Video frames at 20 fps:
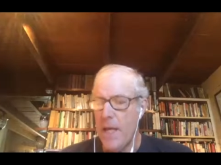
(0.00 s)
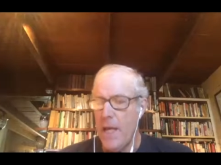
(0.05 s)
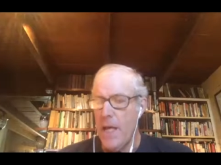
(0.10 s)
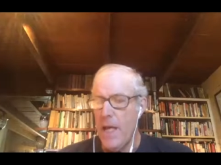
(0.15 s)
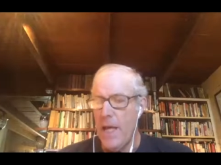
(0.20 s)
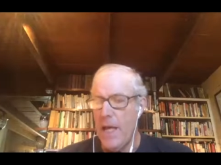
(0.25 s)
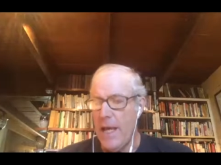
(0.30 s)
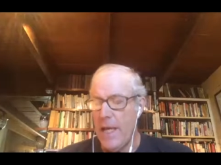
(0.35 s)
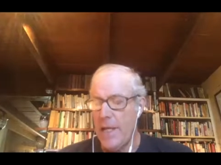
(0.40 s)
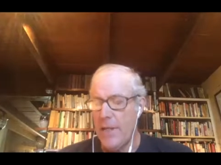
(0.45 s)

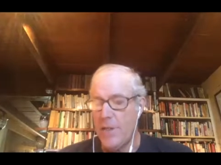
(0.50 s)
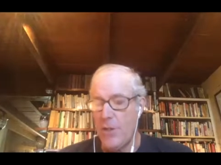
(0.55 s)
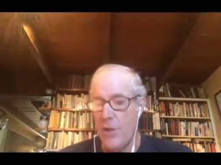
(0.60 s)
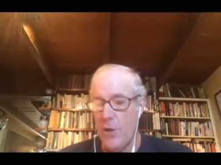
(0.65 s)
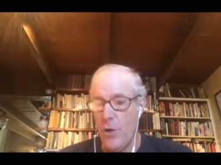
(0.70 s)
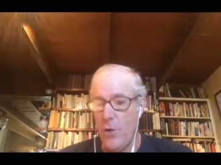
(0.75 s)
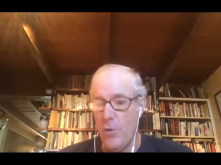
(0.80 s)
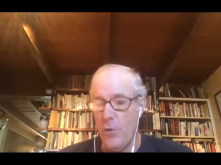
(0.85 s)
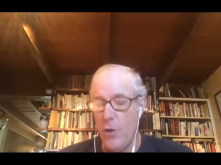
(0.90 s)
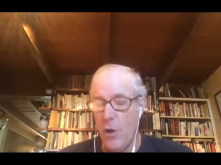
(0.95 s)
and
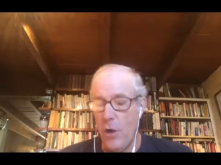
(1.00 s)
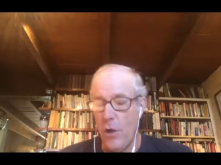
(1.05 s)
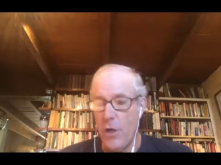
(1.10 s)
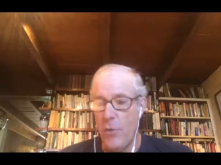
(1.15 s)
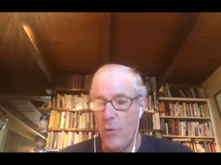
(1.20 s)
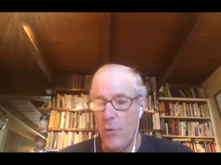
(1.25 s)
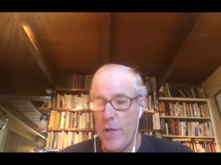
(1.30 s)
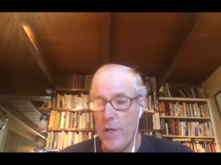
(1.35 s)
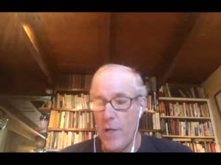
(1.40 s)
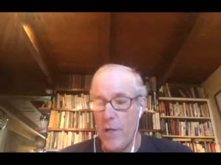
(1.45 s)
so the only
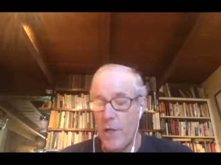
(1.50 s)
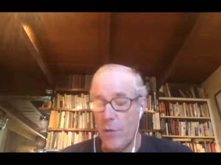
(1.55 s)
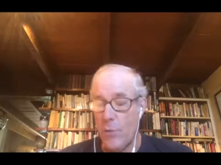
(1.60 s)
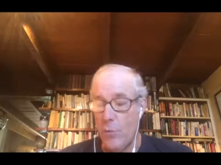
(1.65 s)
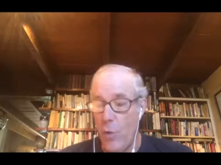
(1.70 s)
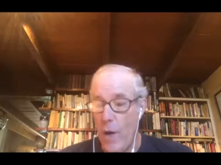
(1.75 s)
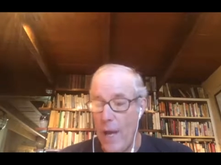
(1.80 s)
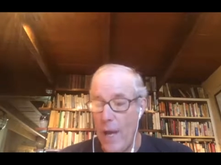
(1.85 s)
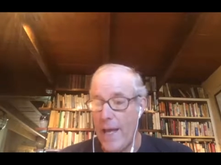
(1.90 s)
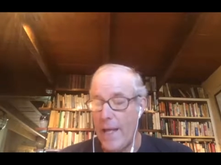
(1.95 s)
way you can
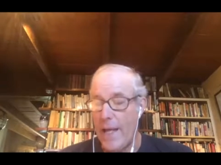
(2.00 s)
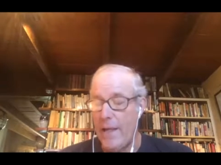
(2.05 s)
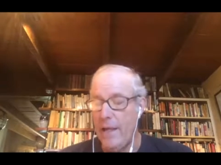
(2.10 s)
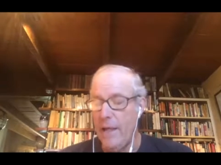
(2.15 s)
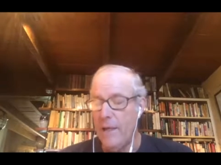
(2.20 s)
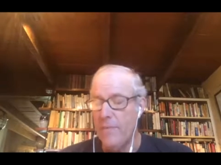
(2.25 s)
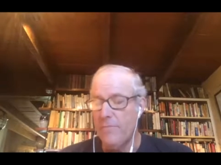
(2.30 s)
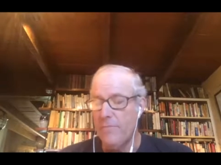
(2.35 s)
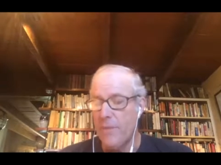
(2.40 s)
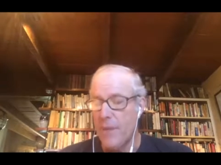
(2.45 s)
win
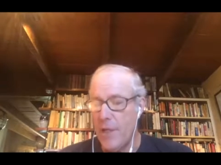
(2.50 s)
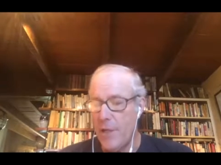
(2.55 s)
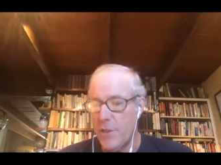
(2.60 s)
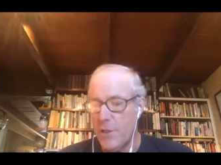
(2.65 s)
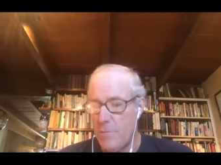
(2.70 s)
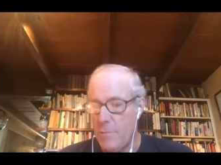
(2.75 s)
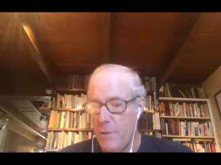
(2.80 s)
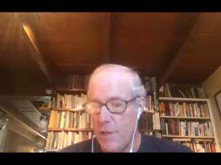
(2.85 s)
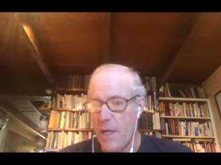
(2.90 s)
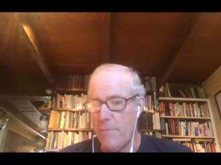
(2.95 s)
is to
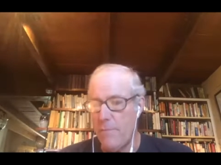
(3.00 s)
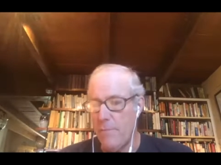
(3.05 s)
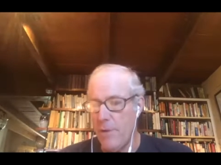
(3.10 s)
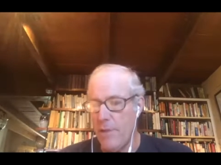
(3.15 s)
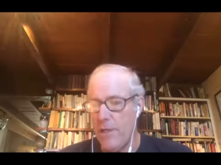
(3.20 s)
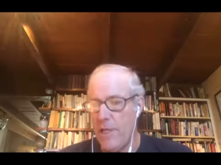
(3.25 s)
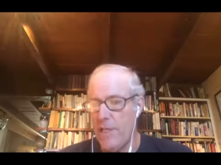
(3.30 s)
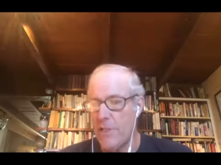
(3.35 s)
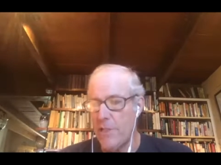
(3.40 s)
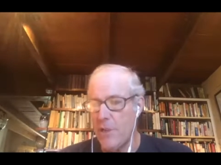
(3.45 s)
become the
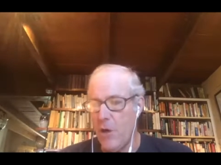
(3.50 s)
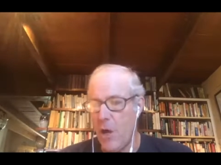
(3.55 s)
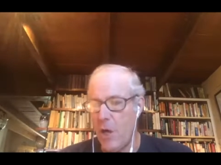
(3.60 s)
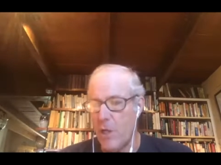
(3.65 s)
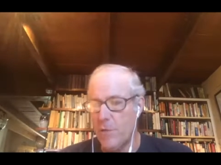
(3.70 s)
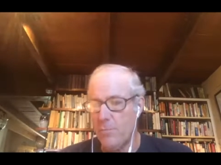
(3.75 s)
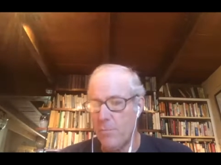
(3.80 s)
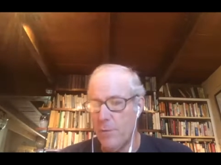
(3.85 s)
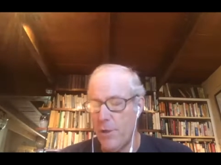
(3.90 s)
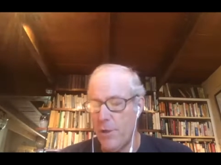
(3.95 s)
least
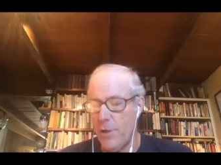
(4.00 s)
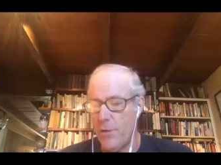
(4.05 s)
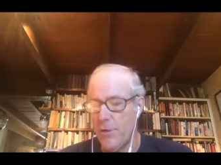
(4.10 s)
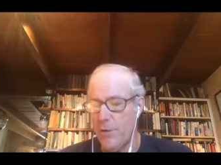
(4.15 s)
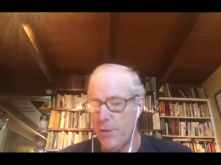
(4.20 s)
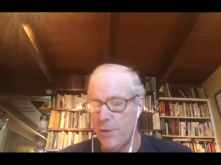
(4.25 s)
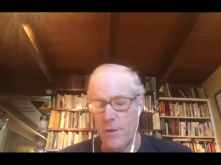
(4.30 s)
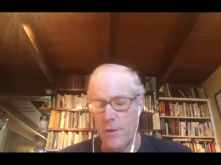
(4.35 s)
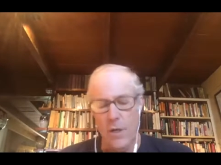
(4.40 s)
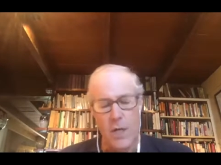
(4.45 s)
cost
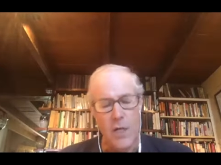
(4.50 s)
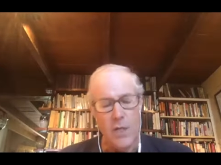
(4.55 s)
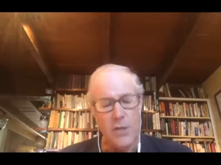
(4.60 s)
producer.